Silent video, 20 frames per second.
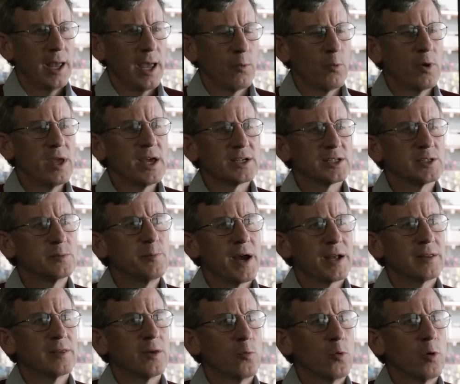and we
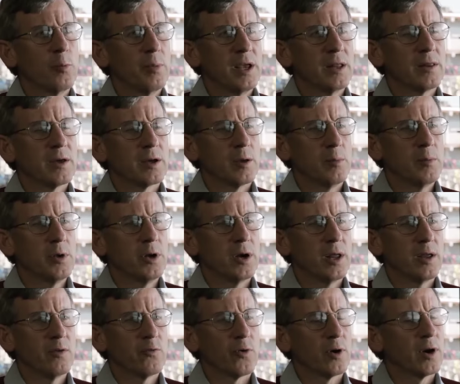expect that we'll be in the
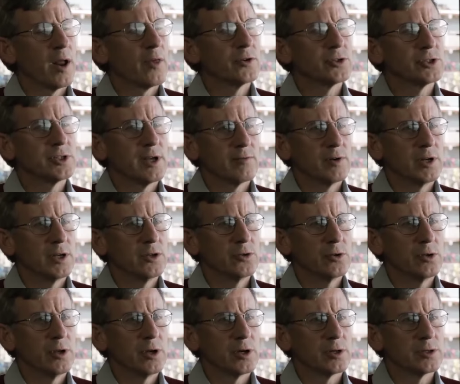community for another 72
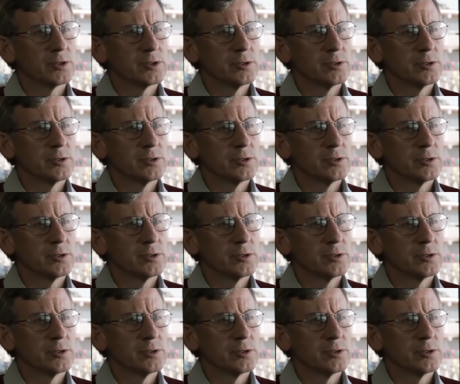years.